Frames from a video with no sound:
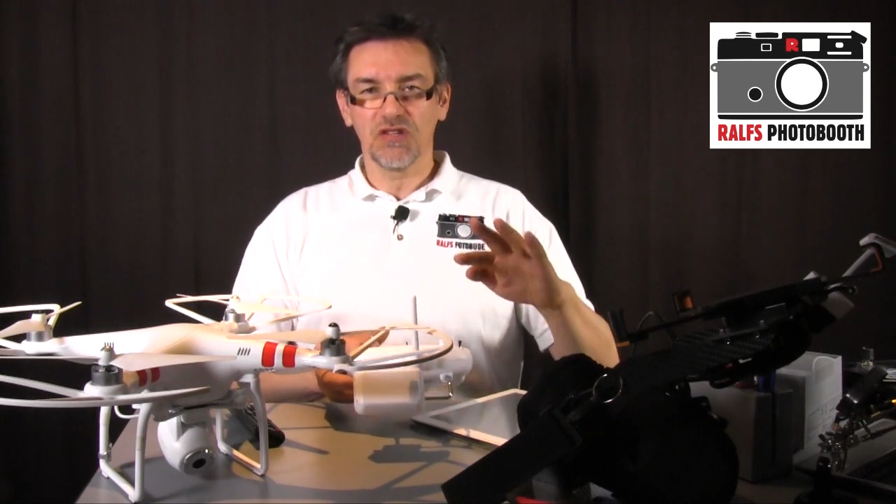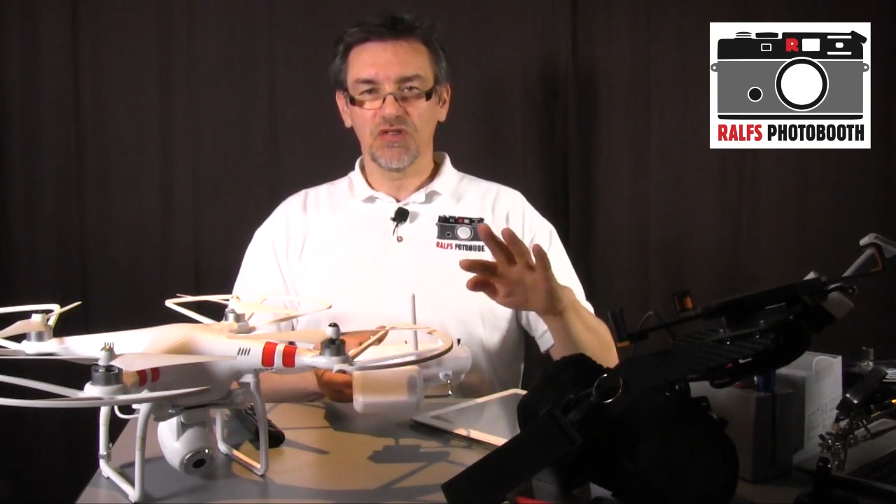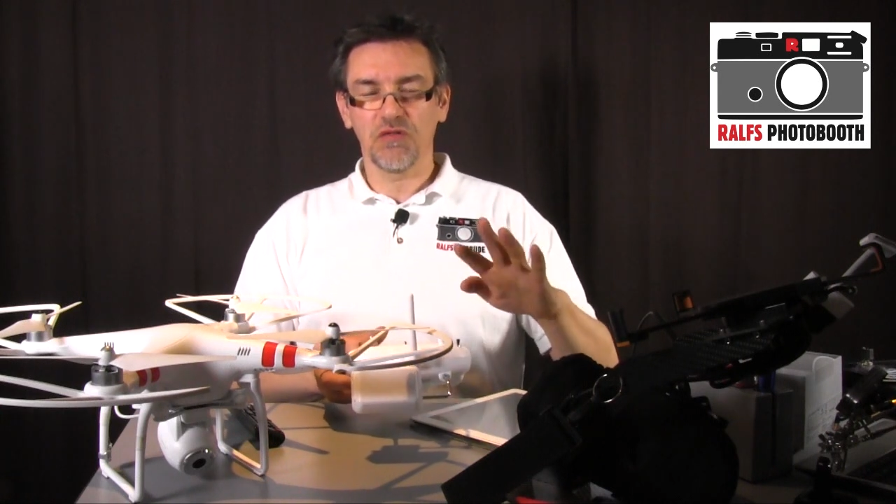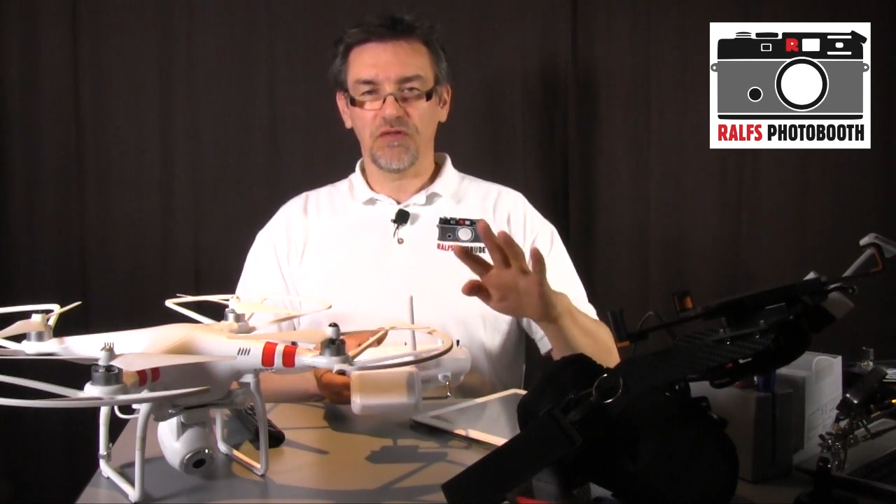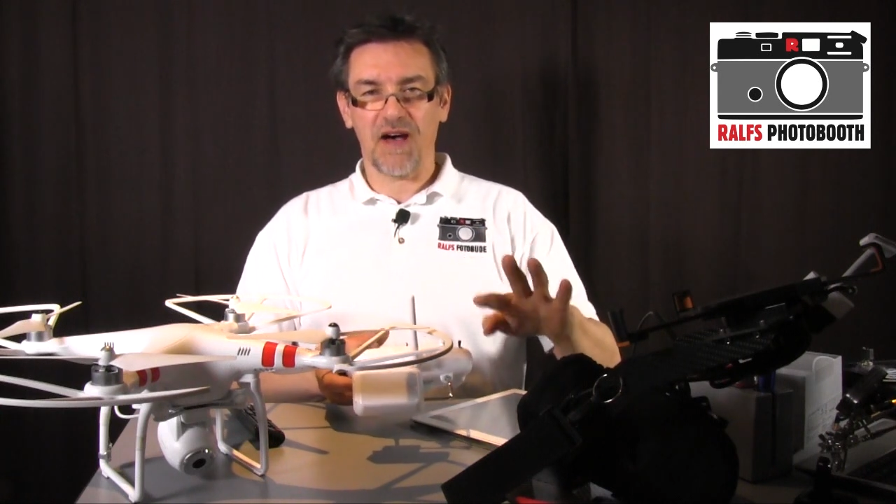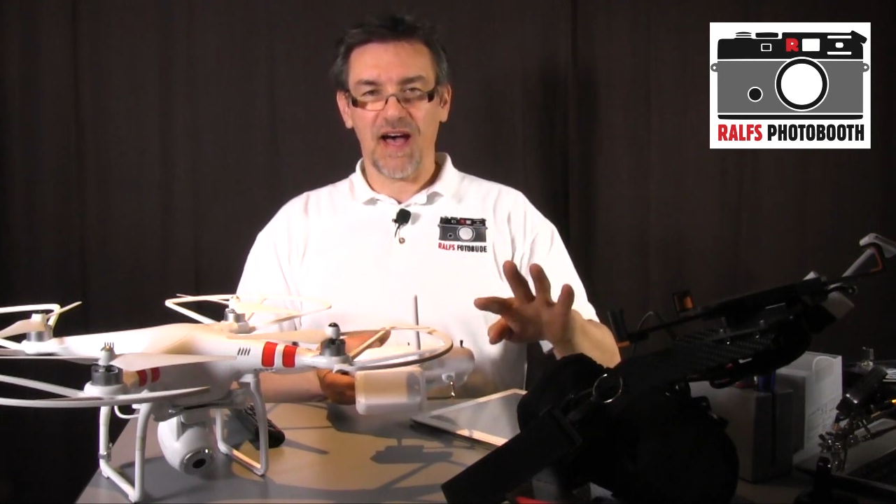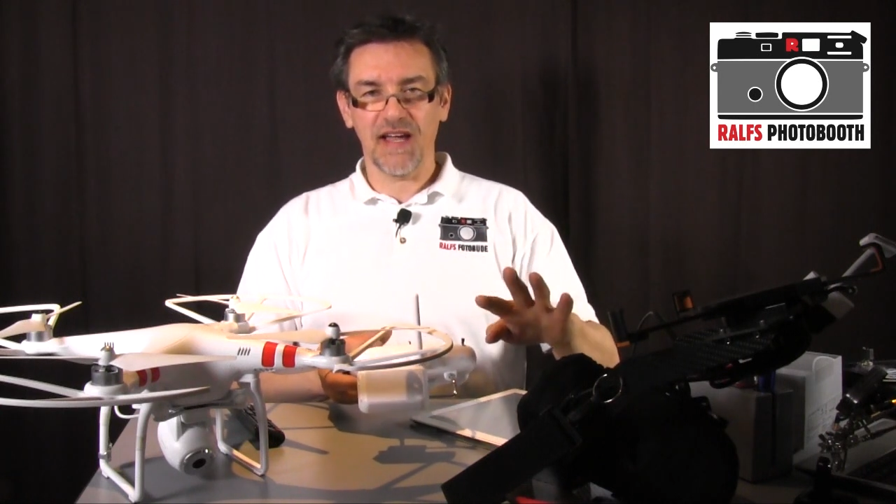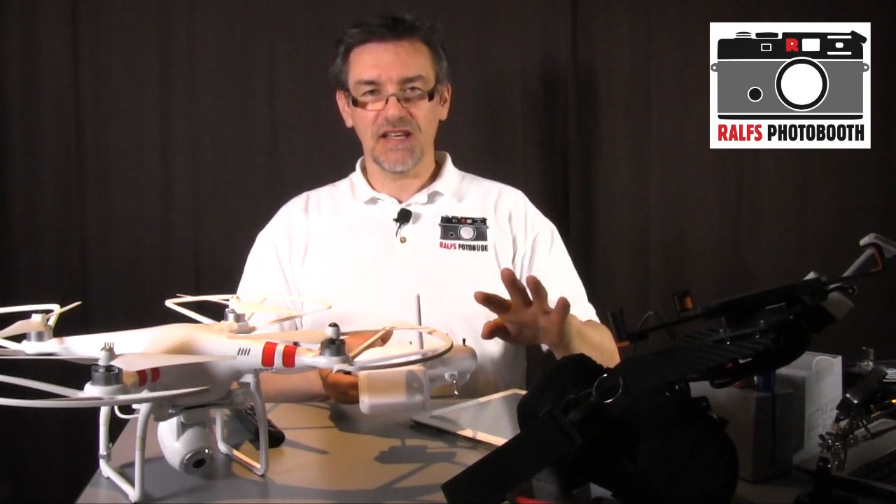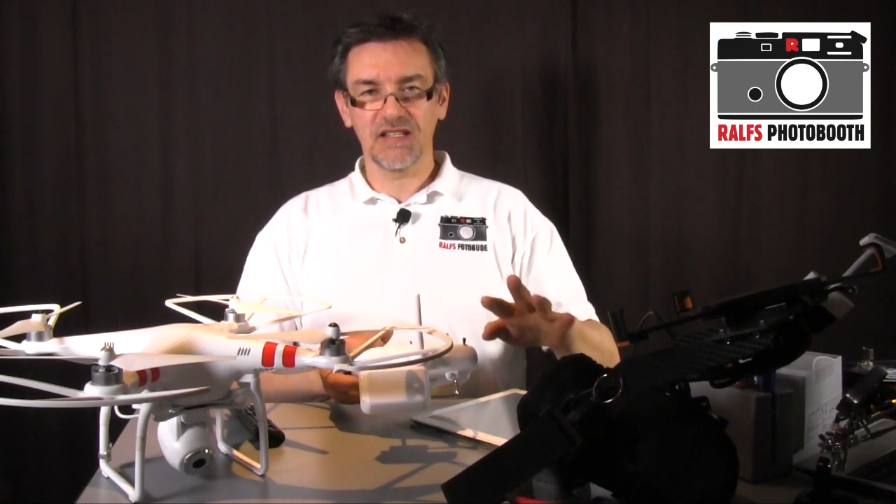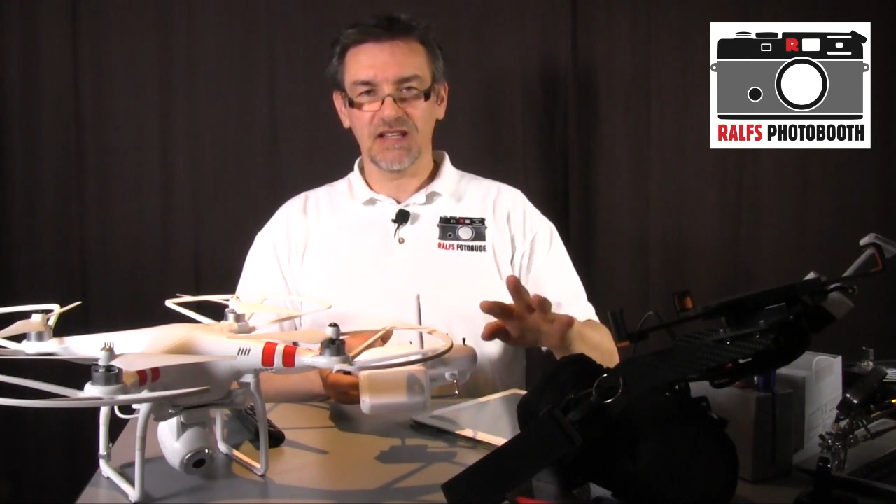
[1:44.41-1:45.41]
to
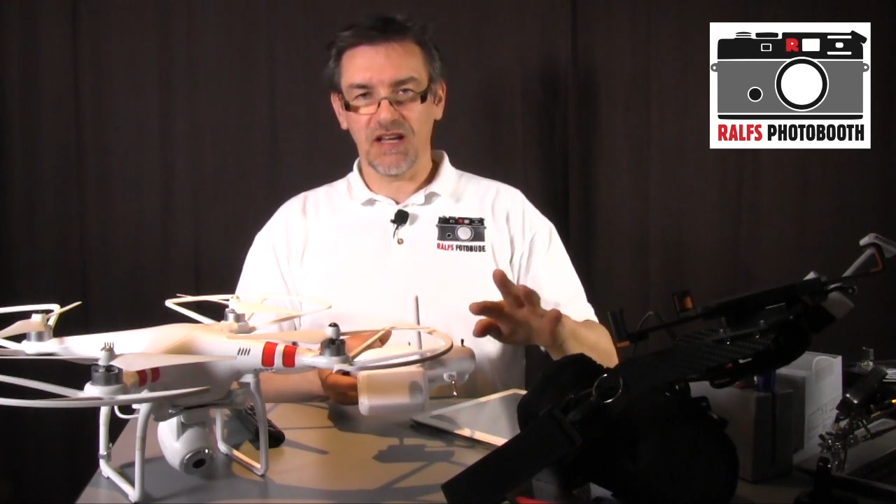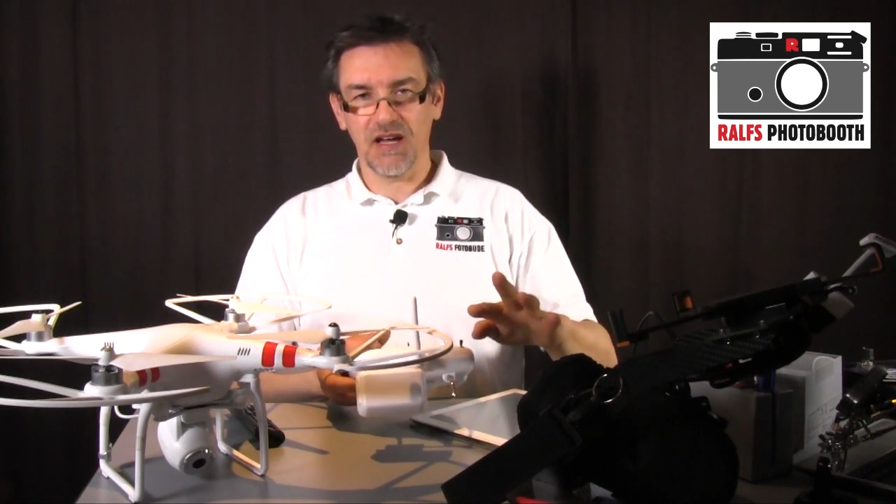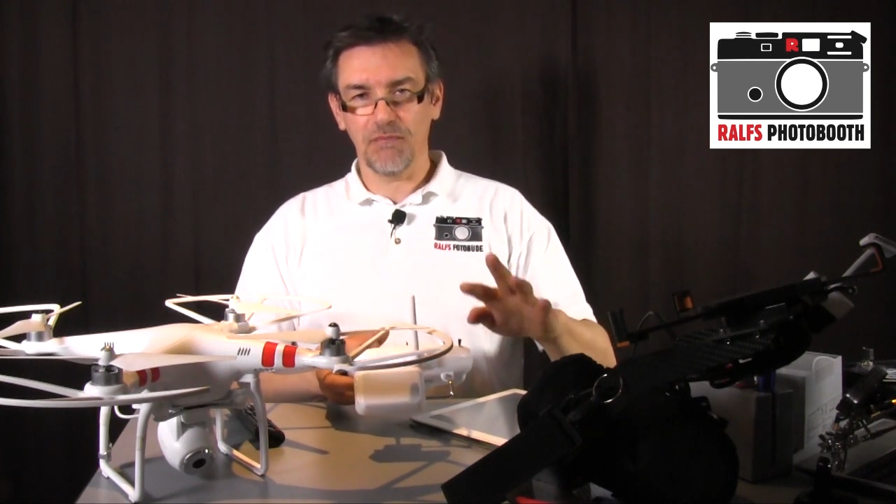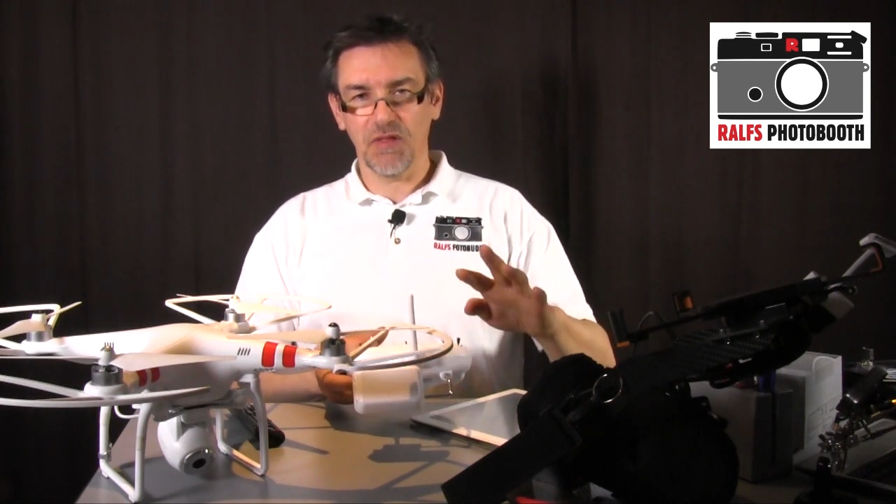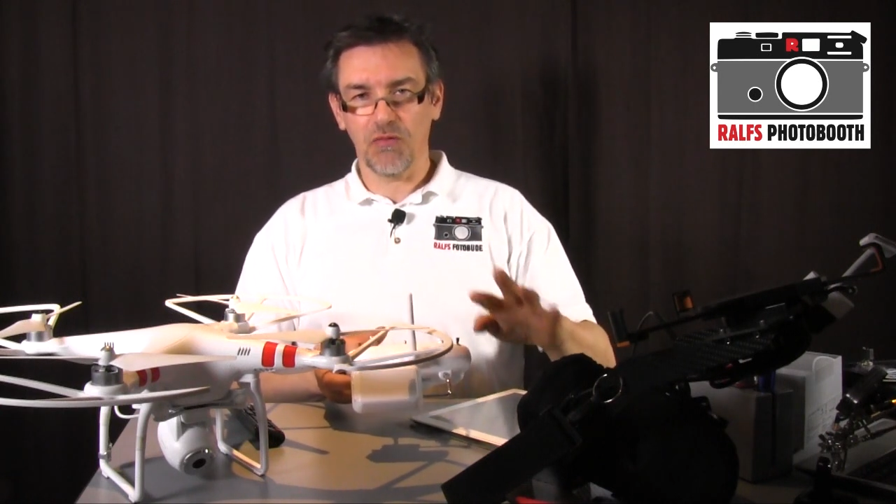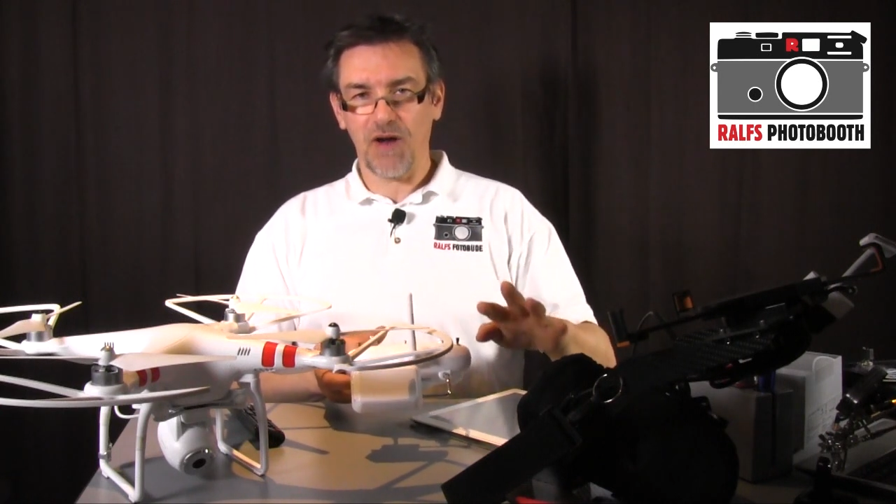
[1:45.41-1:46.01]
find the